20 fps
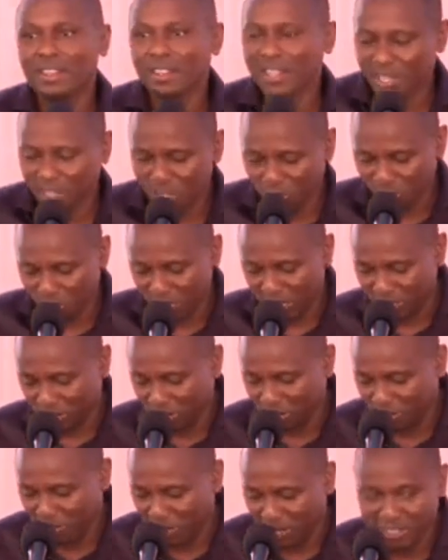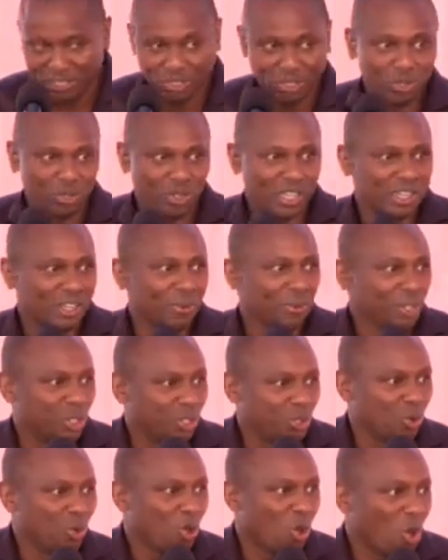Thank you and God bless you and
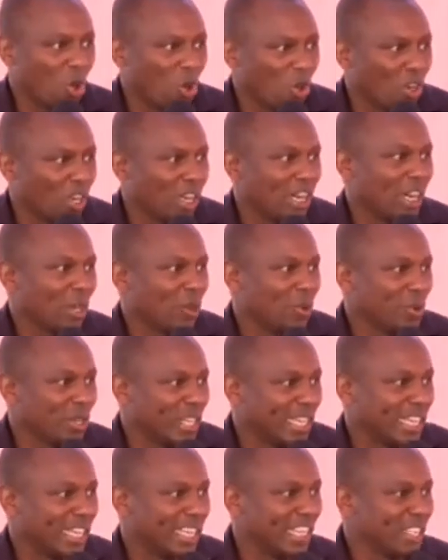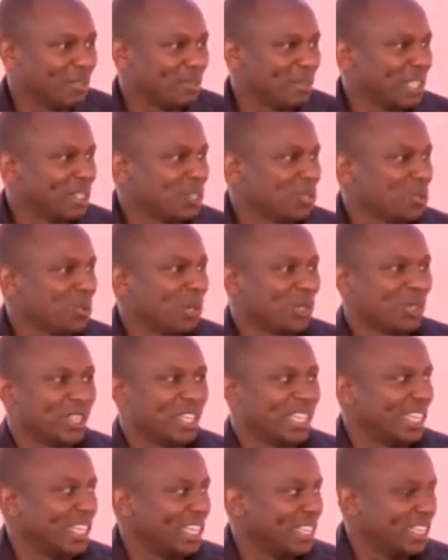wish you all a good engagement throughout
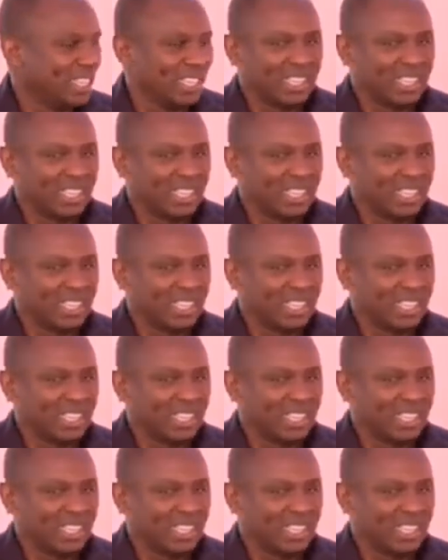the day.